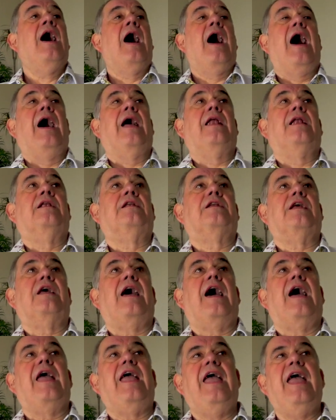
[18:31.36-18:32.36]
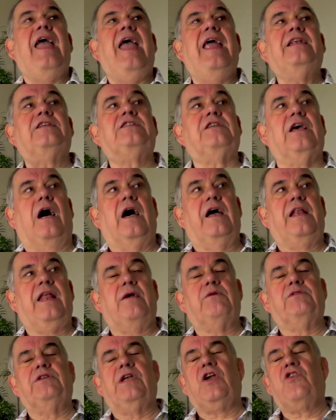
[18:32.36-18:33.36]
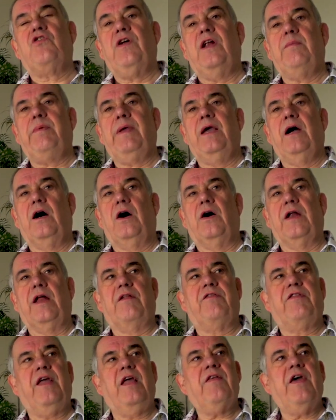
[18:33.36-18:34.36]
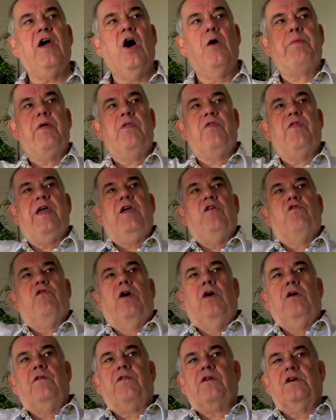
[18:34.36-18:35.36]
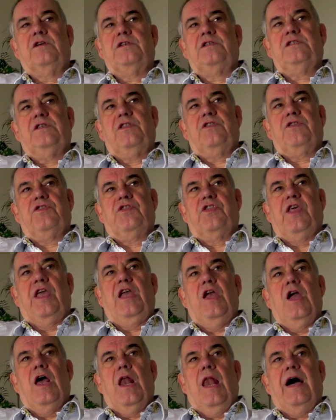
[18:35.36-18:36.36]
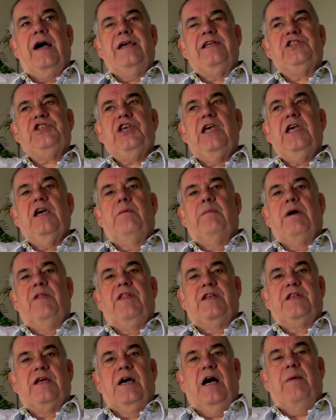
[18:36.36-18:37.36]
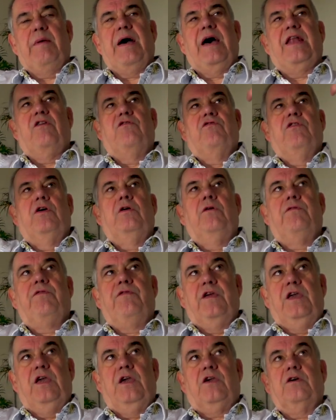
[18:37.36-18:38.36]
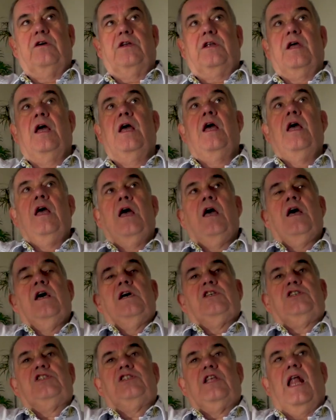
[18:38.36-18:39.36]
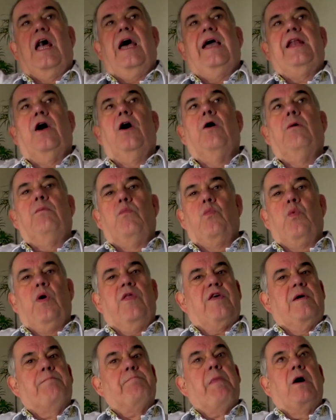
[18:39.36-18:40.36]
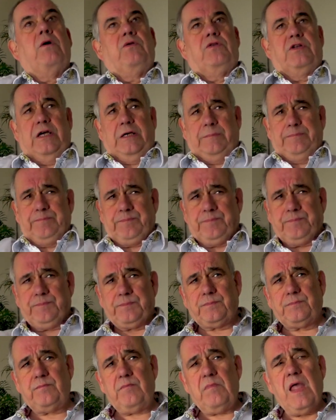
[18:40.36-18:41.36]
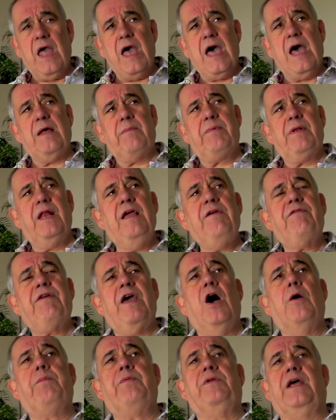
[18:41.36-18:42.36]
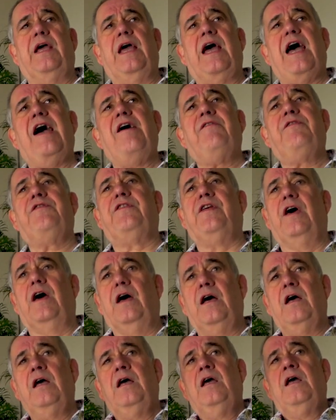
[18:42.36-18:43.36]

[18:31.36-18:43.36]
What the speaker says: And inside, it was incredibly hot, and I think they opened the roof, because the Lyceum at the time had a roof that you could slide open with a motor. And I believe they opened it after.